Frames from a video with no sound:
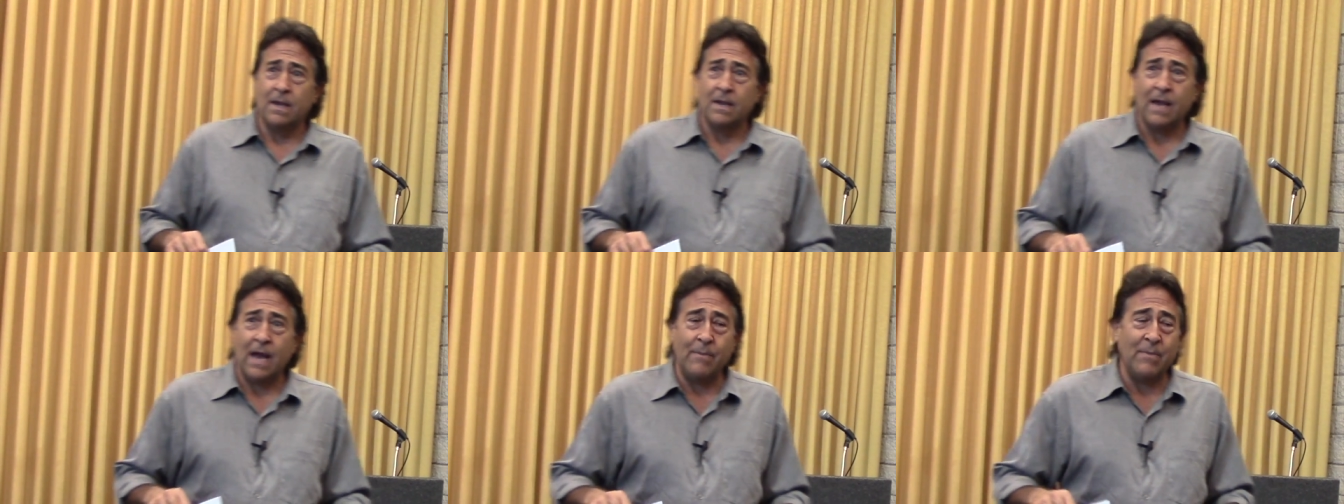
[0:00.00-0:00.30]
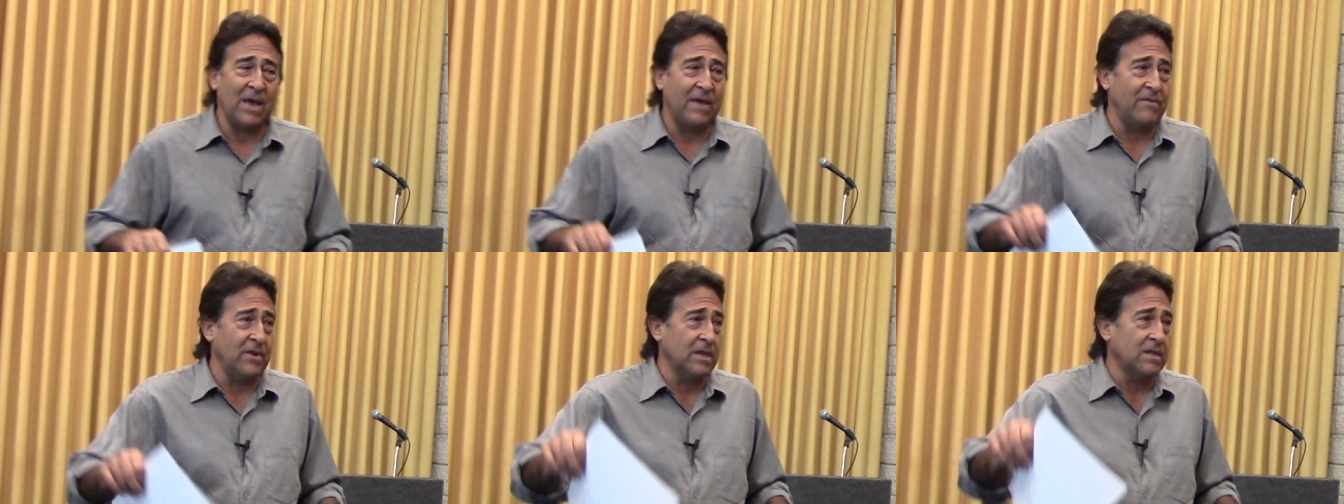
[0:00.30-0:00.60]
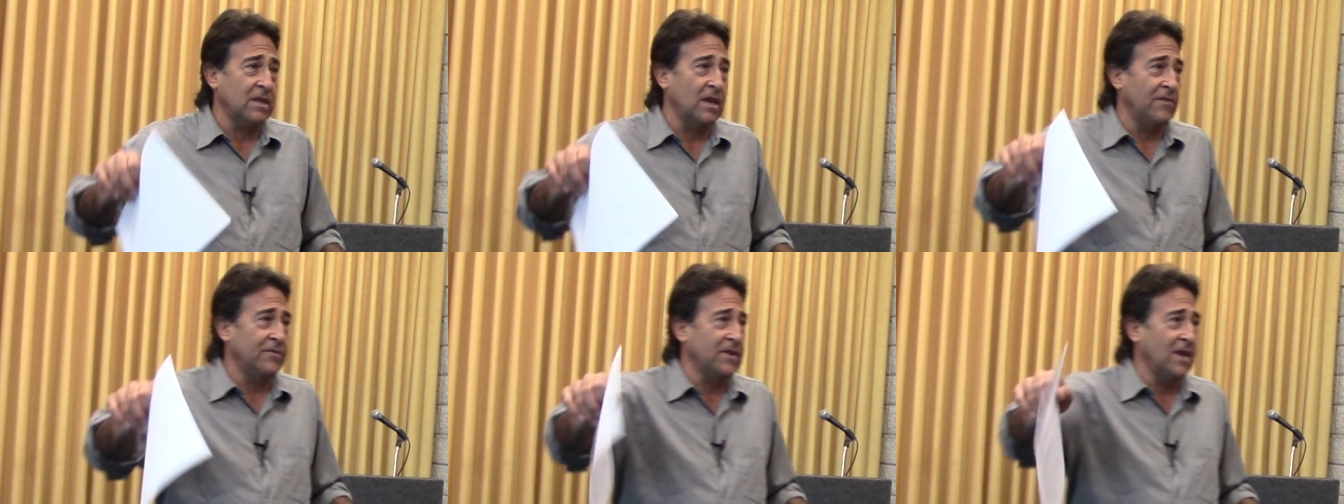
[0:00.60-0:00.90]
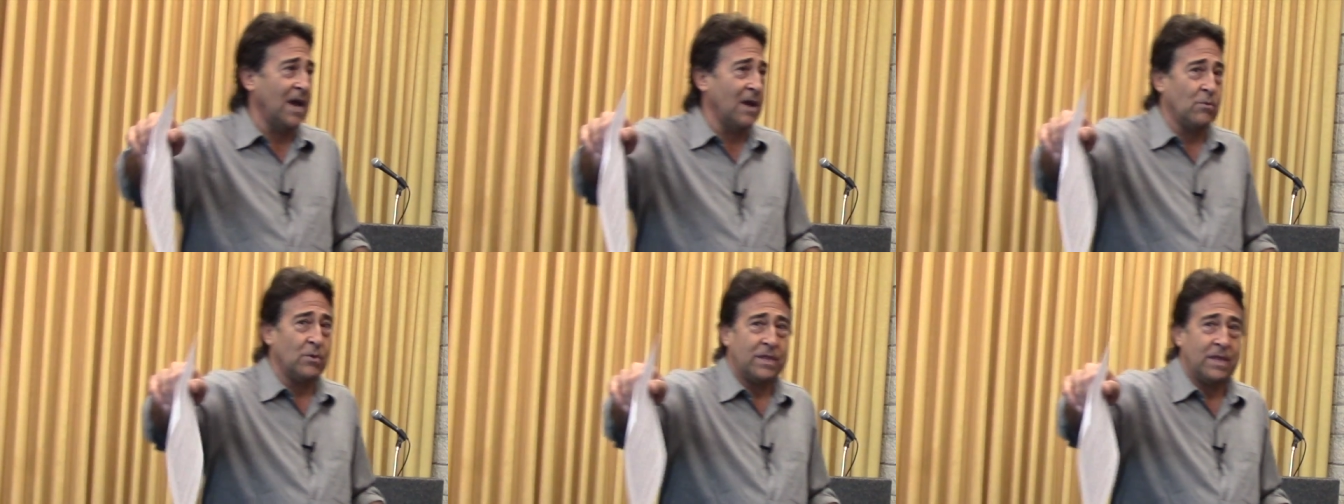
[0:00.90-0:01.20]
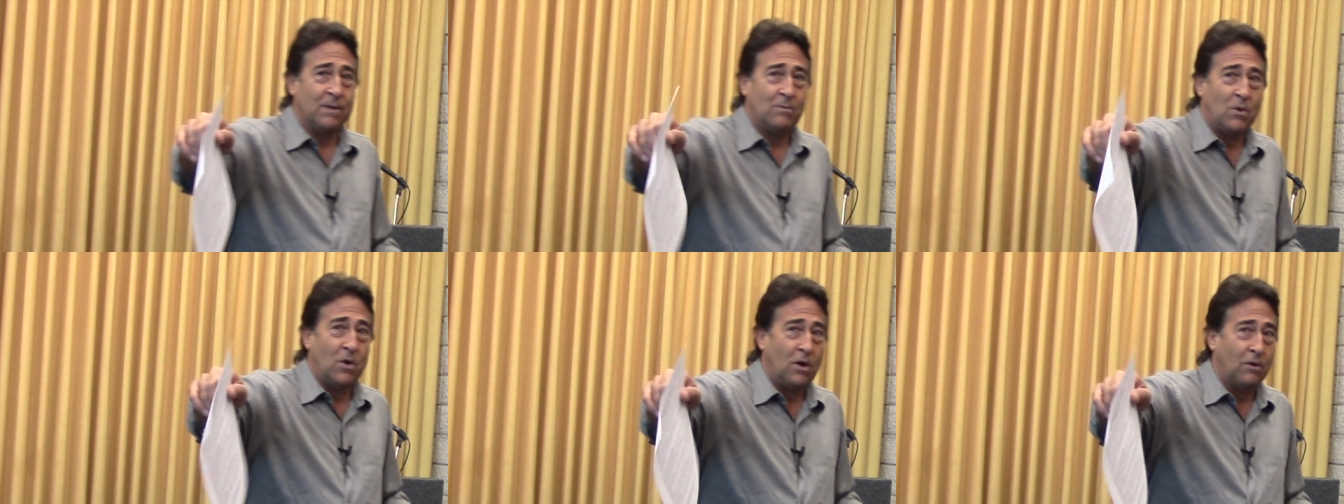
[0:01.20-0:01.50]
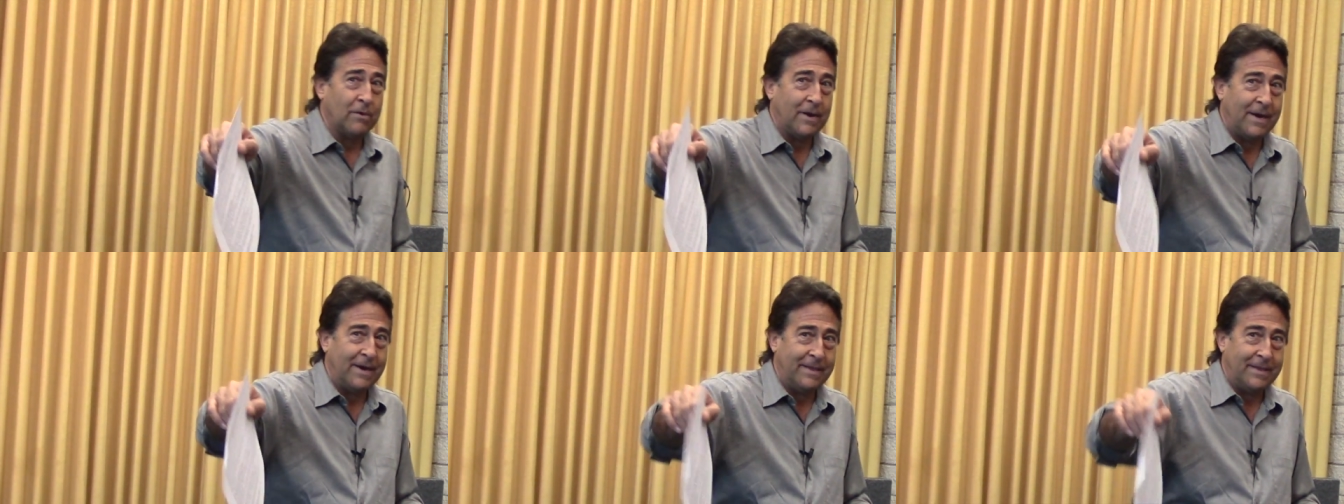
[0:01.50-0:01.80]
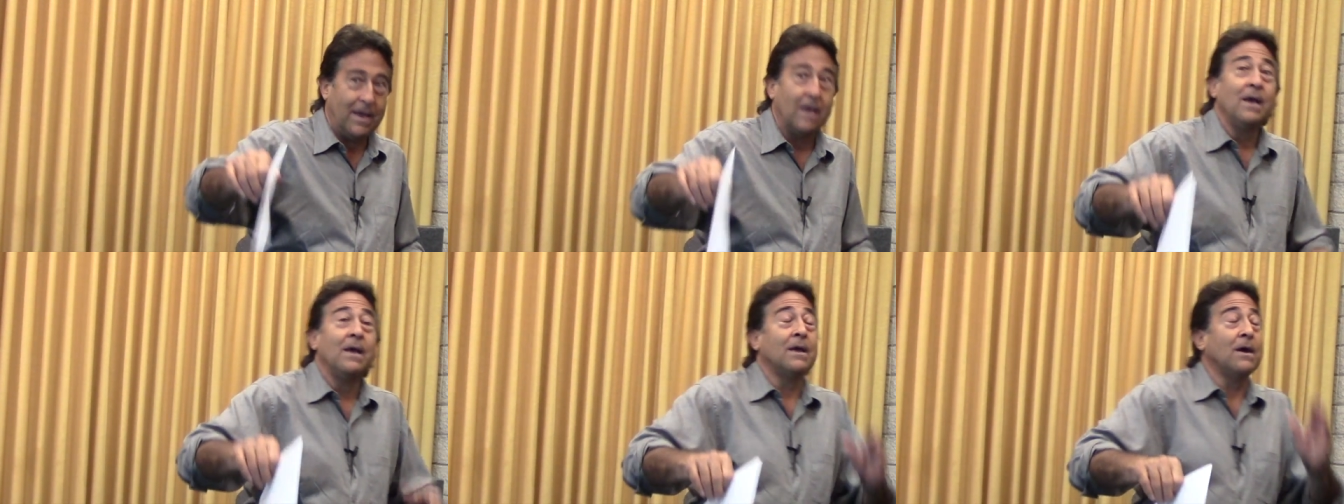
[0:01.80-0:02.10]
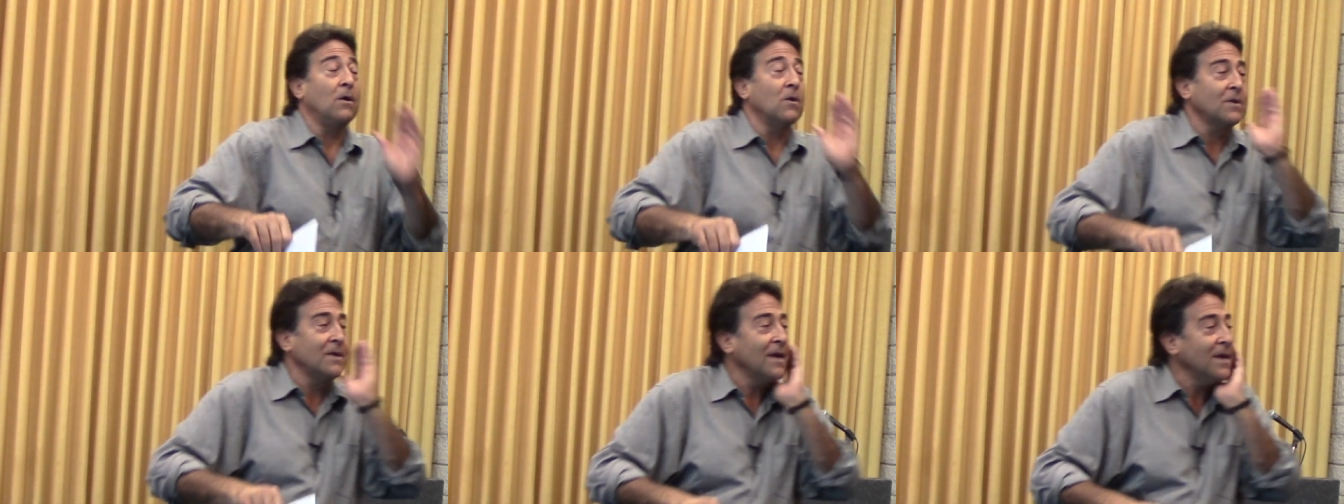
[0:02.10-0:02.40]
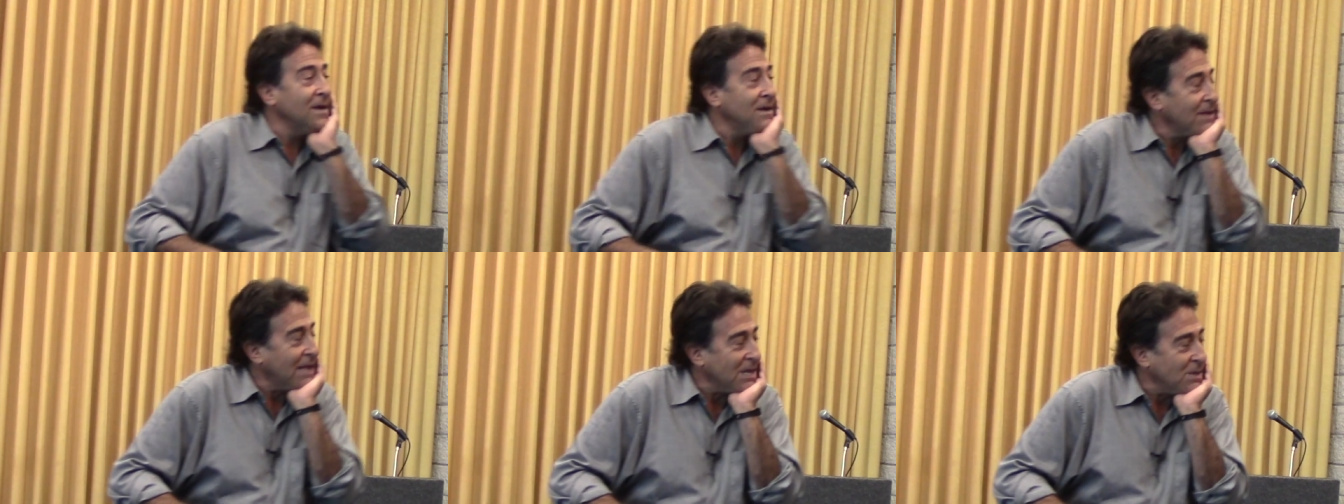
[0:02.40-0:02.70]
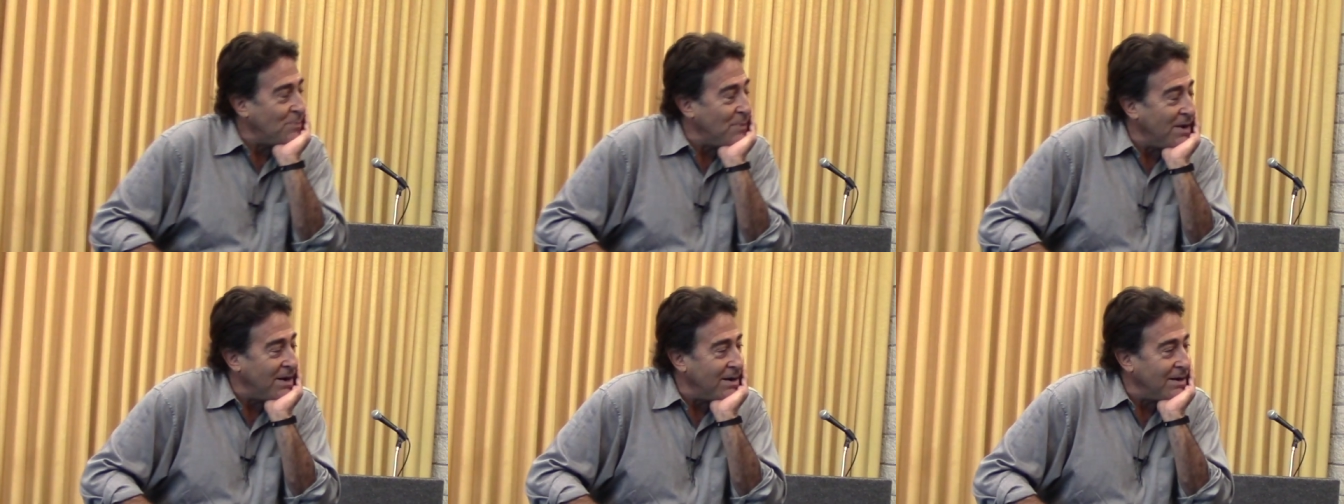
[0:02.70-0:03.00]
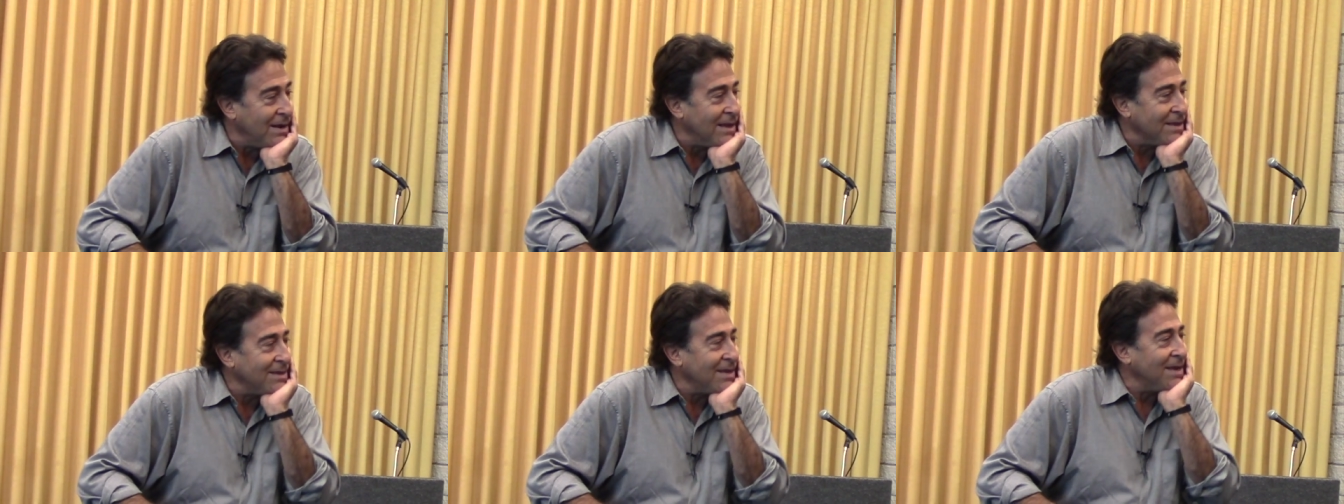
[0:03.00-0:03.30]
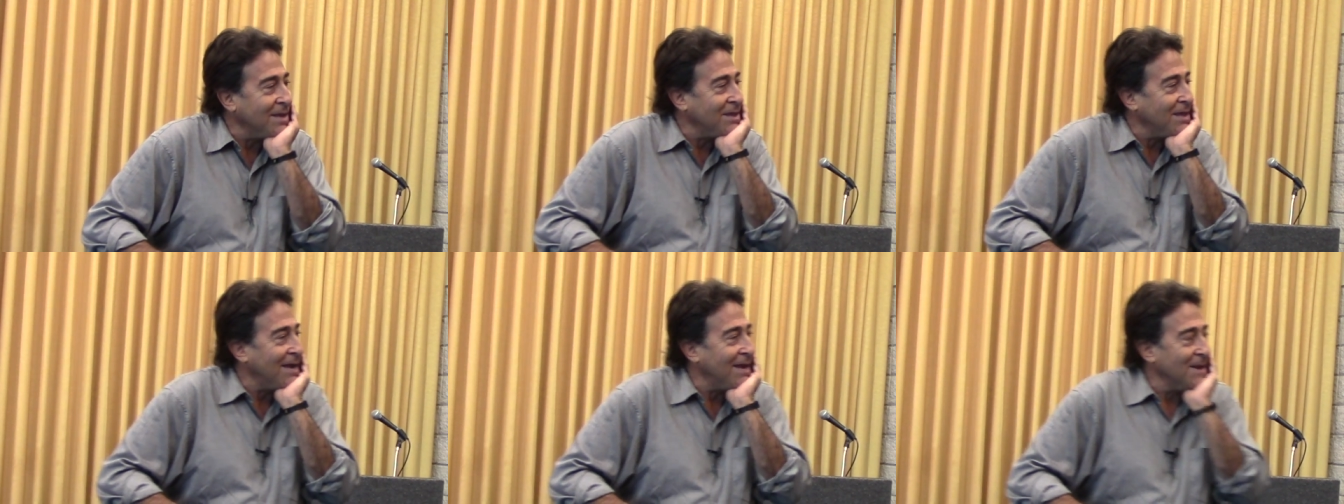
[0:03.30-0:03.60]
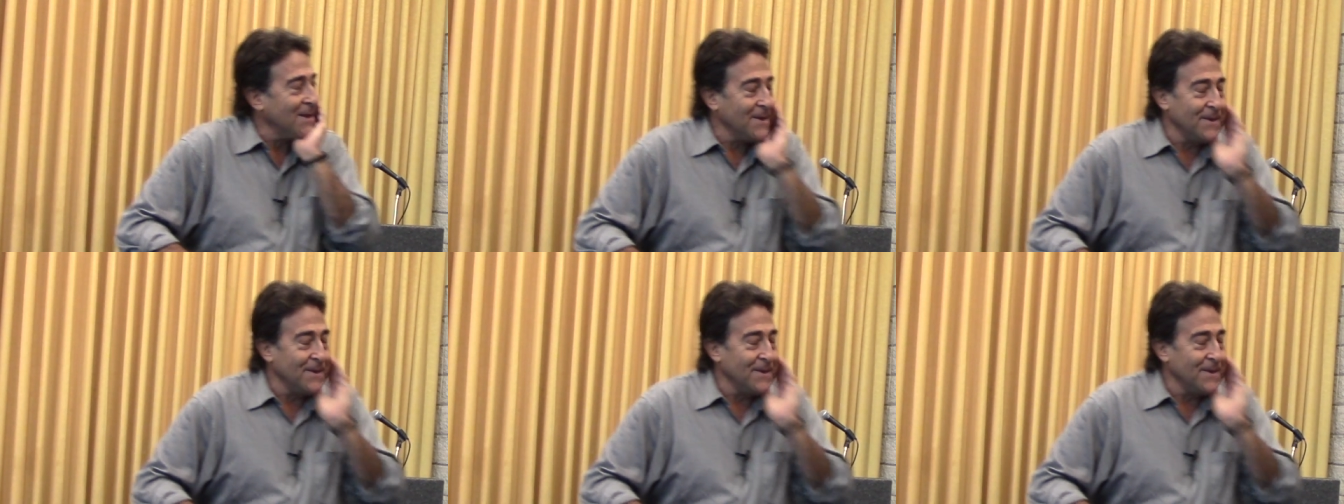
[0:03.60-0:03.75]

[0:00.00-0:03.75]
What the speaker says: I'm having a tough time with him already. Okay, that's better. I'll take that.